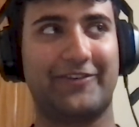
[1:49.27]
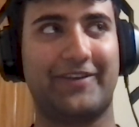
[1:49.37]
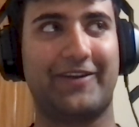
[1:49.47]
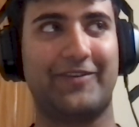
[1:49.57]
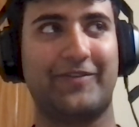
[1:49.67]
you can
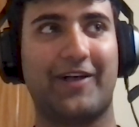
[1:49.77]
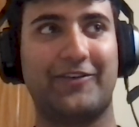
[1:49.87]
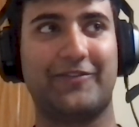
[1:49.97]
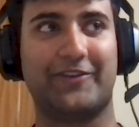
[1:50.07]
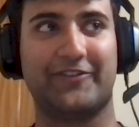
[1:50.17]
get good
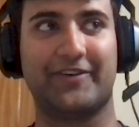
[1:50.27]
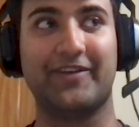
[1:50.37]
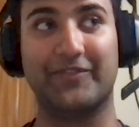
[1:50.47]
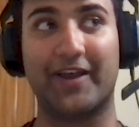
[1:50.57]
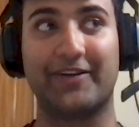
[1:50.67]
value if there's an
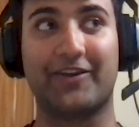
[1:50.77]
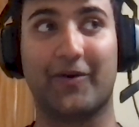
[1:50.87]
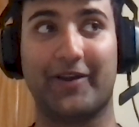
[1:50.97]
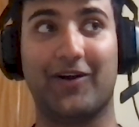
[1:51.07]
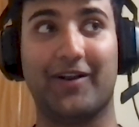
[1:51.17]
event
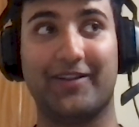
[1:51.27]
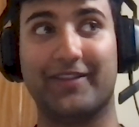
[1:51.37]
going on